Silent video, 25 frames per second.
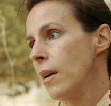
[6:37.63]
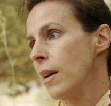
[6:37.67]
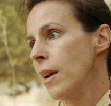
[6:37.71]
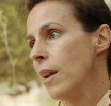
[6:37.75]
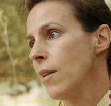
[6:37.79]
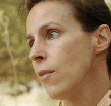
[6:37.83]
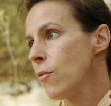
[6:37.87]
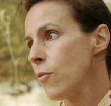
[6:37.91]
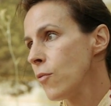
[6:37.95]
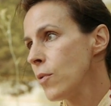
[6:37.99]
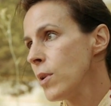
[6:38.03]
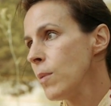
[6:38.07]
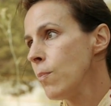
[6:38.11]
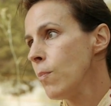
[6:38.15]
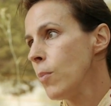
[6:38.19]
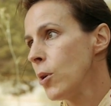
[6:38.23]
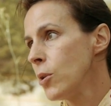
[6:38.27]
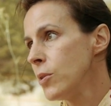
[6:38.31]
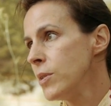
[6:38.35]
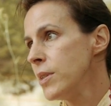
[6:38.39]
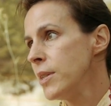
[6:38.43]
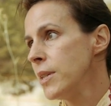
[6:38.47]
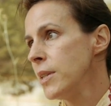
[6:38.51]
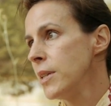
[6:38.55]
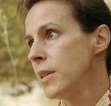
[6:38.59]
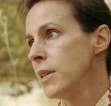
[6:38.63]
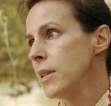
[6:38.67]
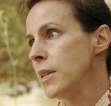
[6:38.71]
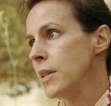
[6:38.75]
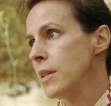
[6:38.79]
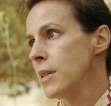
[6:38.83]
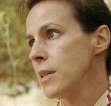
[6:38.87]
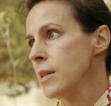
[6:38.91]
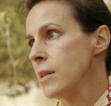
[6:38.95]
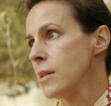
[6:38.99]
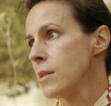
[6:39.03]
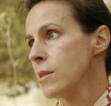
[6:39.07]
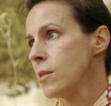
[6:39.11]
everybody
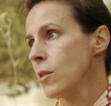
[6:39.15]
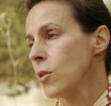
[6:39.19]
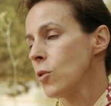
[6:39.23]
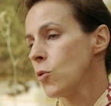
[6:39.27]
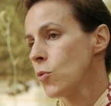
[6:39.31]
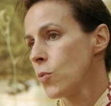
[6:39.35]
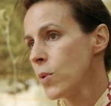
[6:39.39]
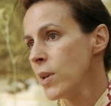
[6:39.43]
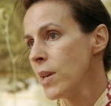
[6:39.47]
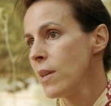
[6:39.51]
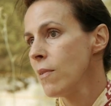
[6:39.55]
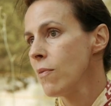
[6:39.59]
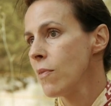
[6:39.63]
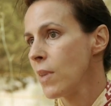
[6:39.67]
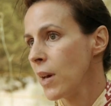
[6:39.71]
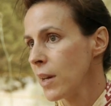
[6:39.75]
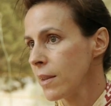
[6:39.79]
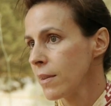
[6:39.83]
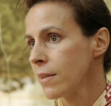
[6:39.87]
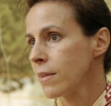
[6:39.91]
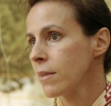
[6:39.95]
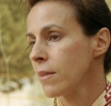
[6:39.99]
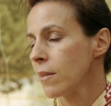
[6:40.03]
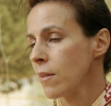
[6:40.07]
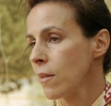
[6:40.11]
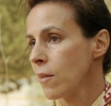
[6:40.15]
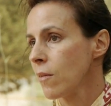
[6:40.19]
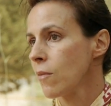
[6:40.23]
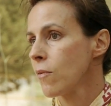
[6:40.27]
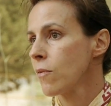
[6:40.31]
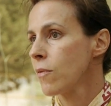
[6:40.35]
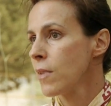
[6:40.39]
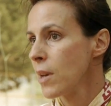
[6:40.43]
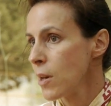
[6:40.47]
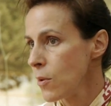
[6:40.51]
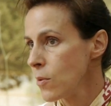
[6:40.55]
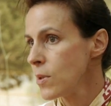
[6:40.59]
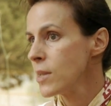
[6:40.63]
is agreed that
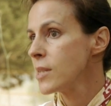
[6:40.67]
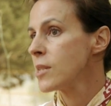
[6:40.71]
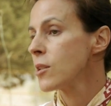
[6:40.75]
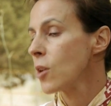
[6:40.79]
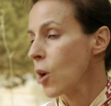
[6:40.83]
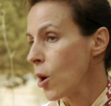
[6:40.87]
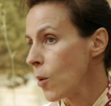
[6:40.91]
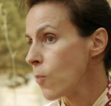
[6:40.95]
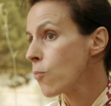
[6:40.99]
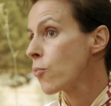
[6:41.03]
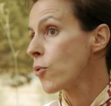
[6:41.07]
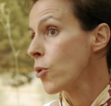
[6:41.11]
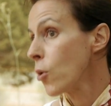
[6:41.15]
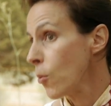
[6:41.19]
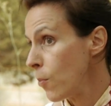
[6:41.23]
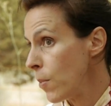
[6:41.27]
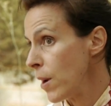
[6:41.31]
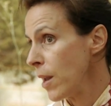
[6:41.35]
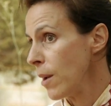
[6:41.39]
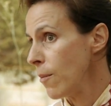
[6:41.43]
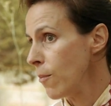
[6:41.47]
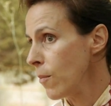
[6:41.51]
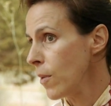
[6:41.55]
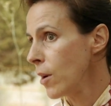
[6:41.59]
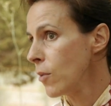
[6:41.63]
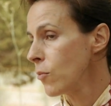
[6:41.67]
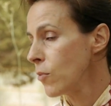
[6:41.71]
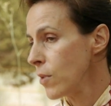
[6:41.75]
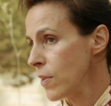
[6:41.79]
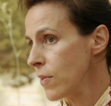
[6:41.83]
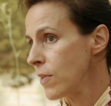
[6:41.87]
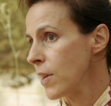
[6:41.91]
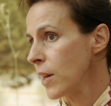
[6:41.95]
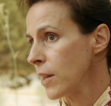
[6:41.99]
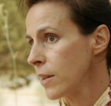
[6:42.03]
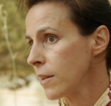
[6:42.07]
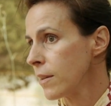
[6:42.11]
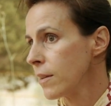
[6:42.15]
there is a problem with
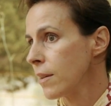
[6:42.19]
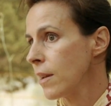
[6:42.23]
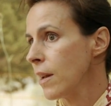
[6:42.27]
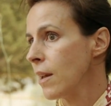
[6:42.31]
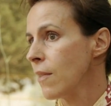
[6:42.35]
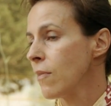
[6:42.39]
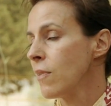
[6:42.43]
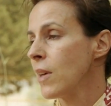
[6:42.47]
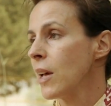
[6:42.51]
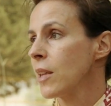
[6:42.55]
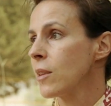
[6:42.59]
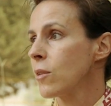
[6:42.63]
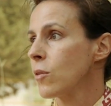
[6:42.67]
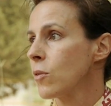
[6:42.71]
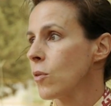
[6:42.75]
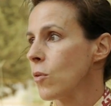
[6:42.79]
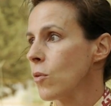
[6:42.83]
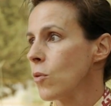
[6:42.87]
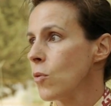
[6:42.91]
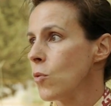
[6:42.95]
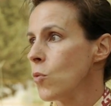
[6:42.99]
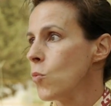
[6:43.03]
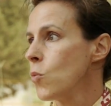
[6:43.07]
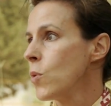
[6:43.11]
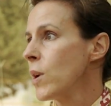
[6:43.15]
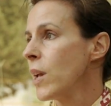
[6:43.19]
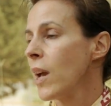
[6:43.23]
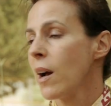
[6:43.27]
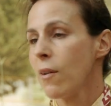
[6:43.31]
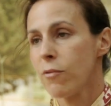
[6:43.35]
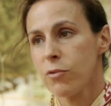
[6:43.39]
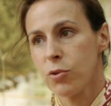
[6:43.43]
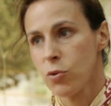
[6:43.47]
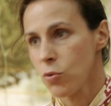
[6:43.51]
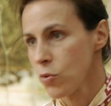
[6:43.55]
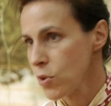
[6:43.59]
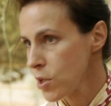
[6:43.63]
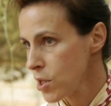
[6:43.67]
that, and that we
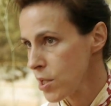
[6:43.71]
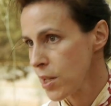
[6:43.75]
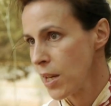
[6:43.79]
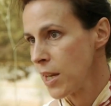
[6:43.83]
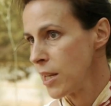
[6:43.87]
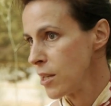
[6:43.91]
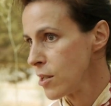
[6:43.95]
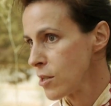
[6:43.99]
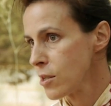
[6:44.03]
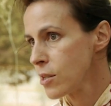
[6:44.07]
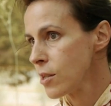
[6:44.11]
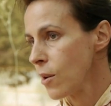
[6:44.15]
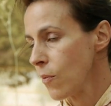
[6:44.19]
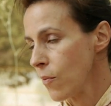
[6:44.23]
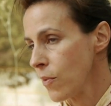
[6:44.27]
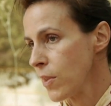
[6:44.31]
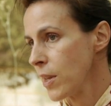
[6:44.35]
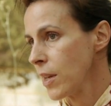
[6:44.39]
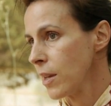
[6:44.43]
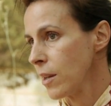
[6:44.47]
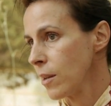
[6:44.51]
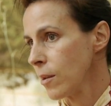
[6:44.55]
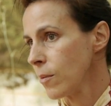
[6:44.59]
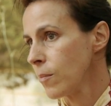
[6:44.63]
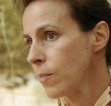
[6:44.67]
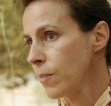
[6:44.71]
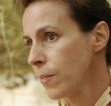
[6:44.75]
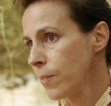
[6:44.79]
have to change something.